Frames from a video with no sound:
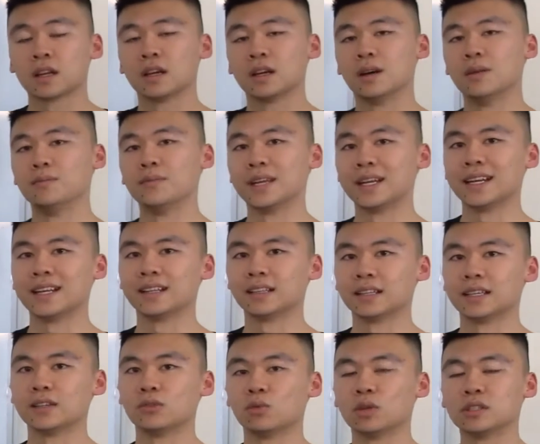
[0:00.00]

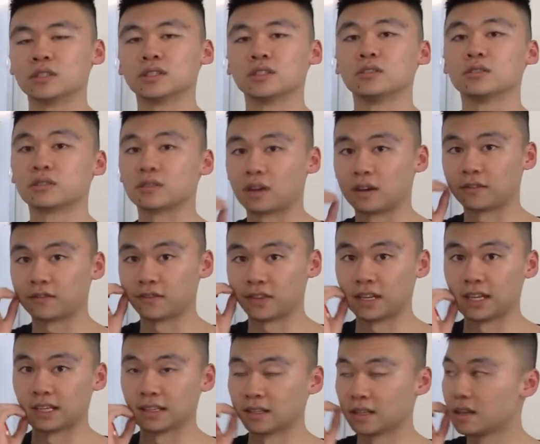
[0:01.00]
immediately once you start
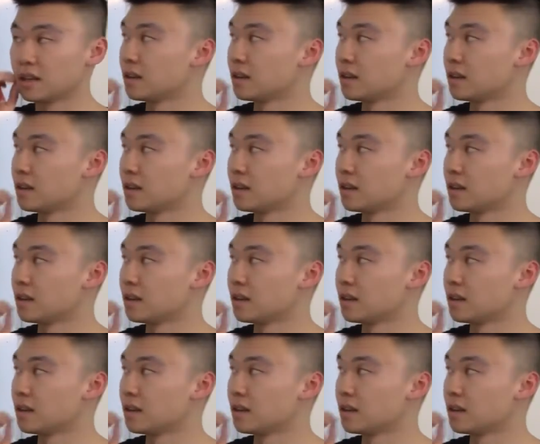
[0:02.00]
feeding.